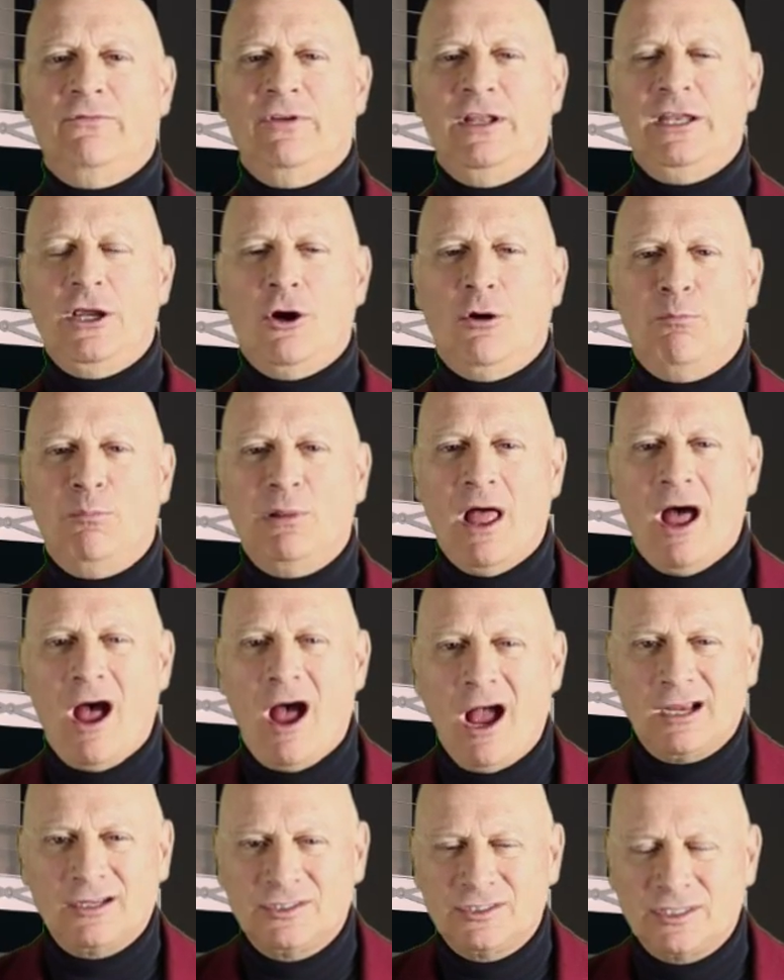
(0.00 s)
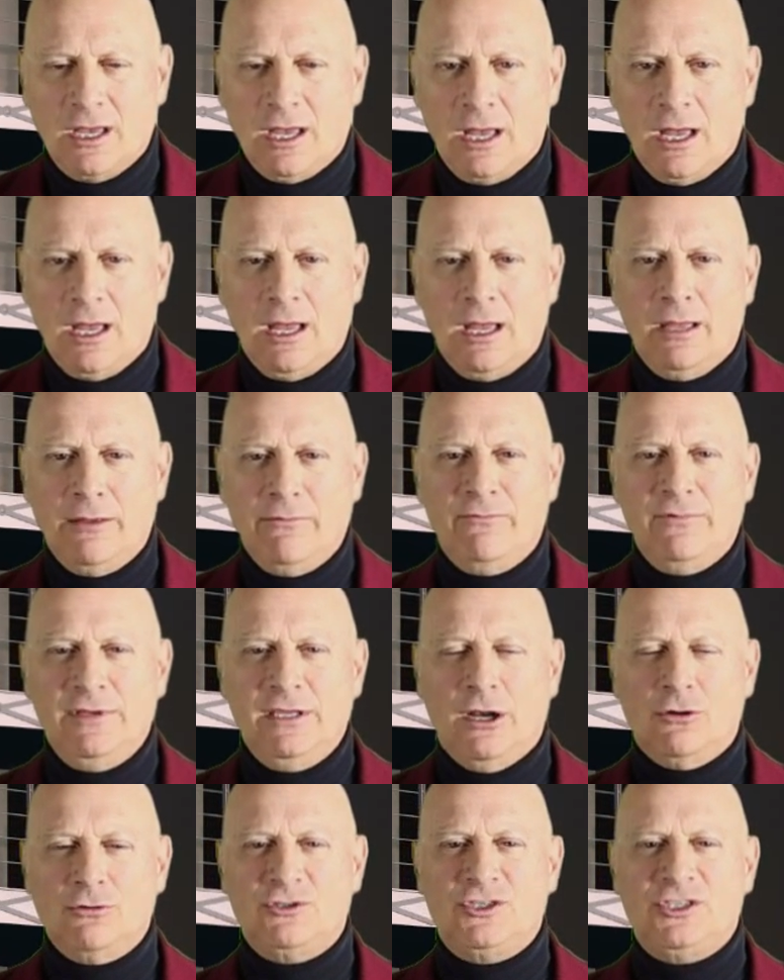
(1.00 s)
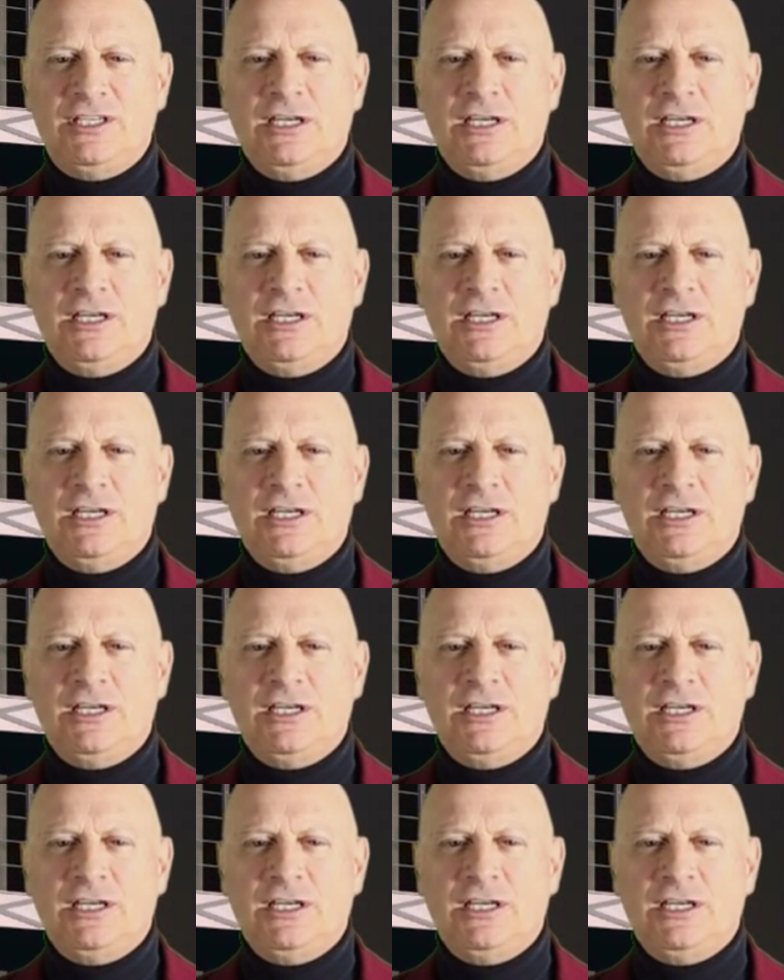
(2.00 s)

video blogs, you know,